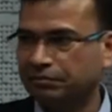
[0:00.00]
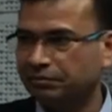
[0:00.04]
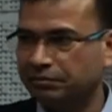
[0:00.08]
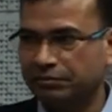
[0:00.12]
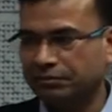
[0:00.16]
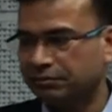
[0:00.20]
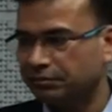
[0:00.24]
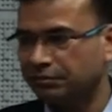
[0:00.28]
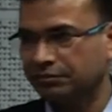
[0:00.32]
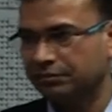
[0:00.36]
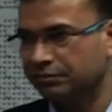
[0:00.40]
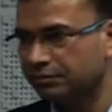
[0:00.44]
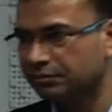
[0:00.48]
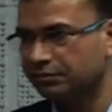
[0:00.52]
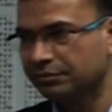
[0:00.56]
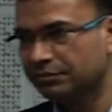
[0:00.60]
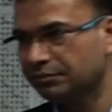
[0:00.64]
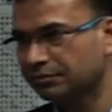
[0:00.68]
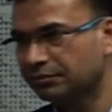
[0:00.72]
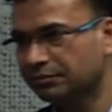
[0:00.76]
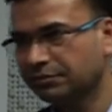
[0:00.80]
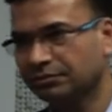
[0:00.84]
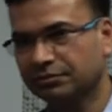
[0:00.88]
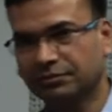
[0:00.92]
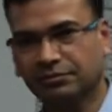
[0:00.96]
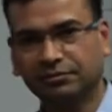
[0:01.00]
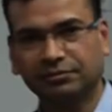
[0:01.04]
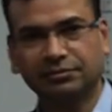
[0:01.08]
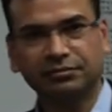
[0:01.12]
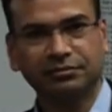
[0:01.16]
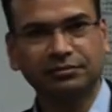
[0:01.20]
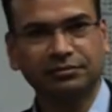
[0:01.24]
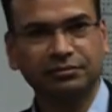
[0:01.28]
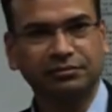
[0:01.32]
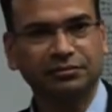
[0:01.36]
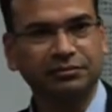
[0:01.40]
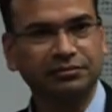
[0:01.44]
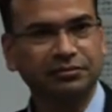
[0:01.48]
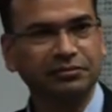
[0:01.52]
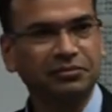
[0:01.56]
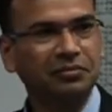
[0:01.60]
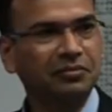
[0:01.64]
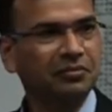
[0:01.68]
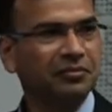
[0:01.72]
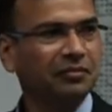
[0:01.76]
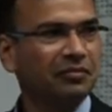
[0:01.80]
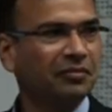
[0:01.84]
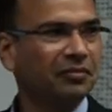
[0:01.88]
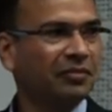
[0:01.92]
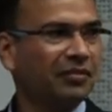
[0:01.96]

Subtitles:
(silence)